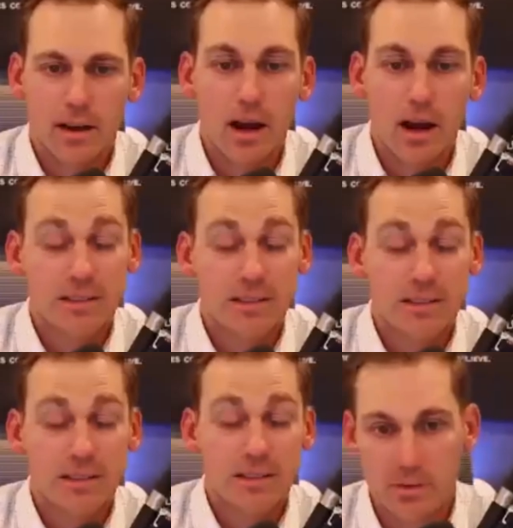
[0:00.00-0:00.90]
to the level
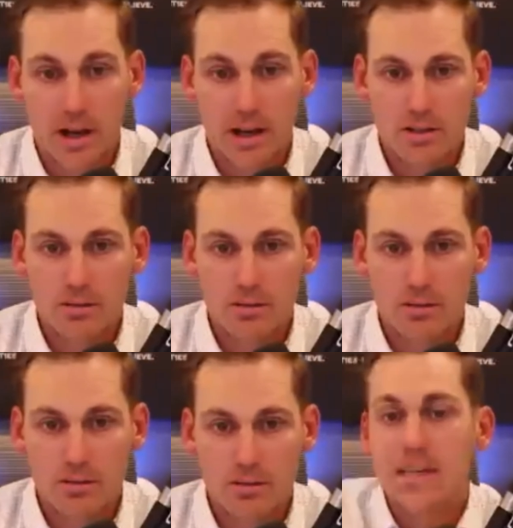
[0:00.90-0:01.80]
that we've gotten to, and will
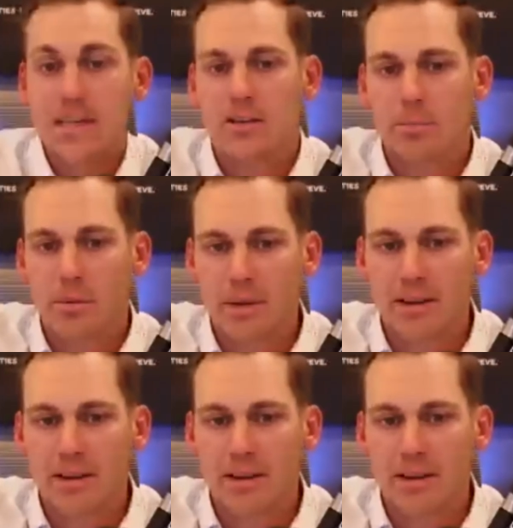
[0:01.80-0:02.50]
continue to propel